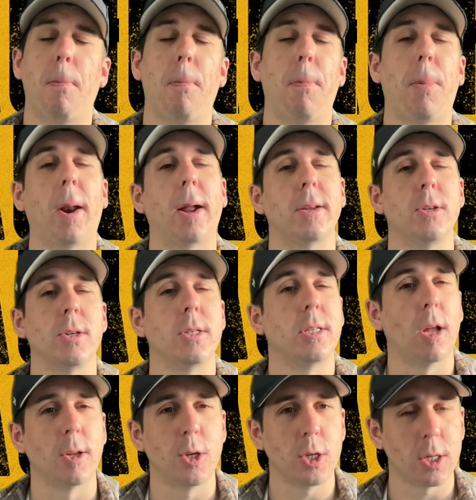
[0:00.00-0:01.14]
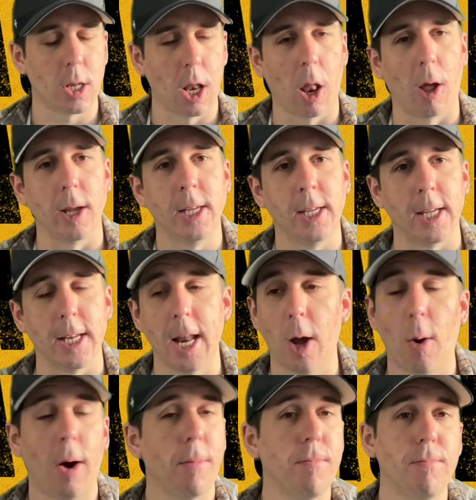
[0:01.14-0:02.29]
but I just like it.
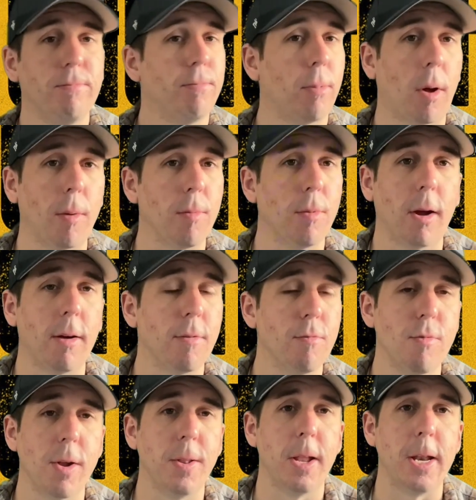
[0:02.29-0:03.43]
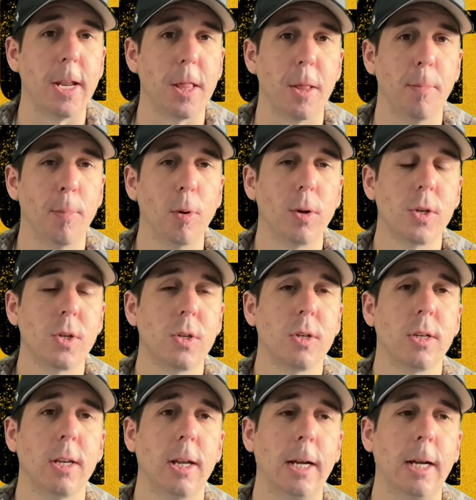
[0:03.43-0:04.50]
Now, I haven't read any of the books.